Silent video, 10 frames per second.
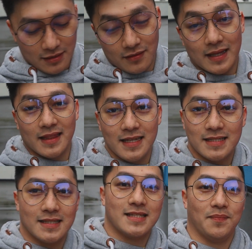or at
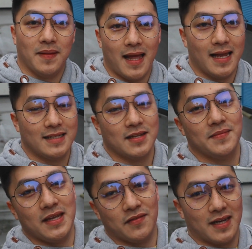least this applied to
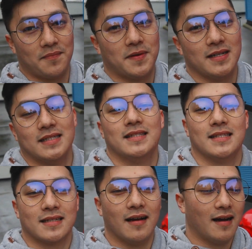me when I purchased
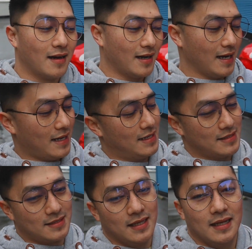this car,
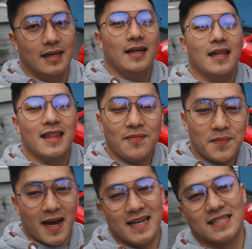is the
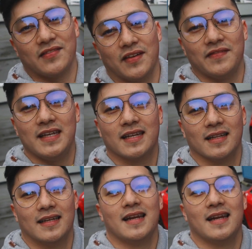price of the vehicle.